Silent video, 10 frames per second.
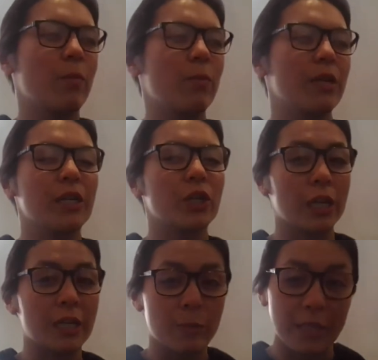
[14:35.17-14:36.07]

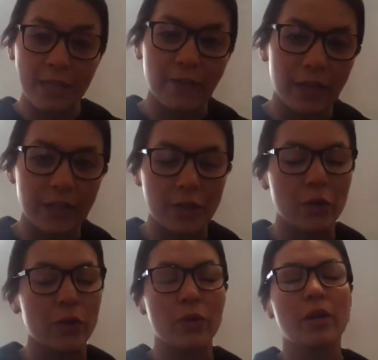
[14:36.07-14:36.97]
potentially specific
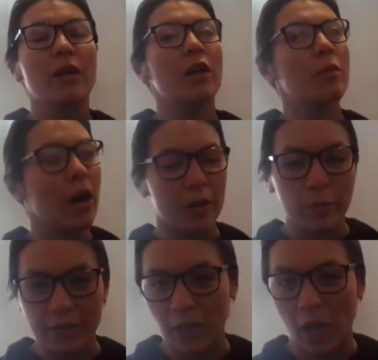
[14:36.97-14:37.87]
to Māori and
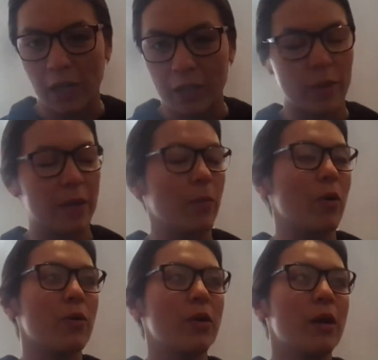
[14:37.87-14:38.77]
Pacific Islander
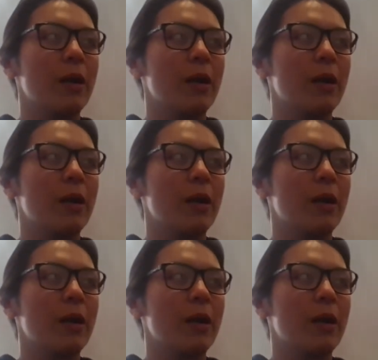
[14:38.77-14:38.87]
people.